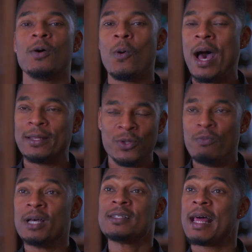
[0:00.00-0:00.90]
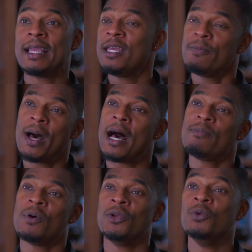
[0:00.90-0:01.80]
oh, you must like hip
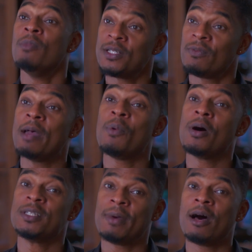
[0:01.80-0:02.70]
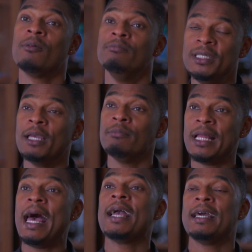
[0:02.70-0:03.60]
hop, or you must write poems about being
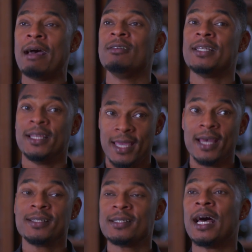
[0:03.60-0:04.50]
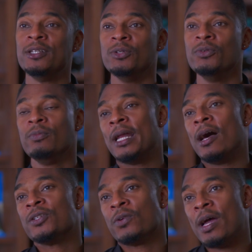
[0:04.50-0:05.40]
black. And I would say, yes, I do, but I
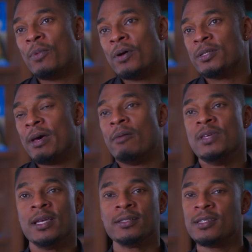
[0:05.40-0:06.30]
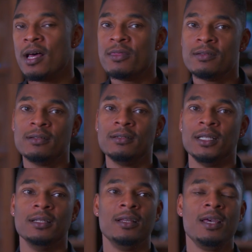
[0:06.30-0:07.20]
also write poems about being Southern
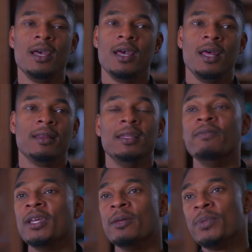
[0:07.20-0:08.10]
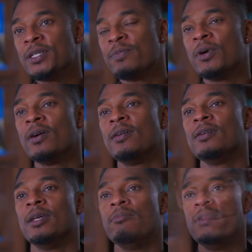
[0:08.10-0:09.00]
and living in
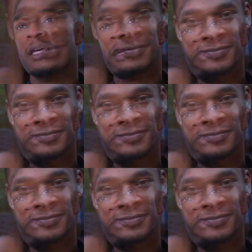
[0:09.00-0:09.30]
Pittsburgh and being